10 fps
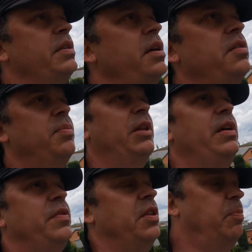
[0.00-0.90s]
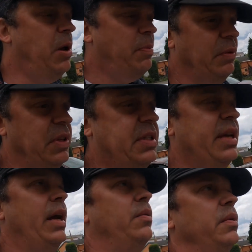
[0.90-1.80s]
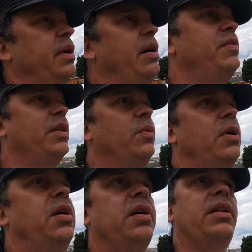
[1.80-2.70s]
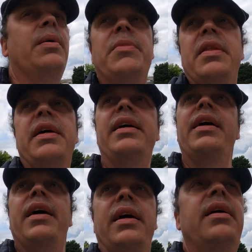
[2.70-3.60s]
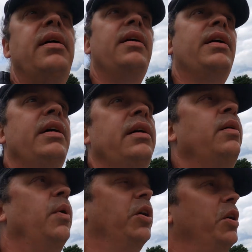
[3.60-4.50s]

it's hard to believe that the people of this town, after the war, claimed that they uh, were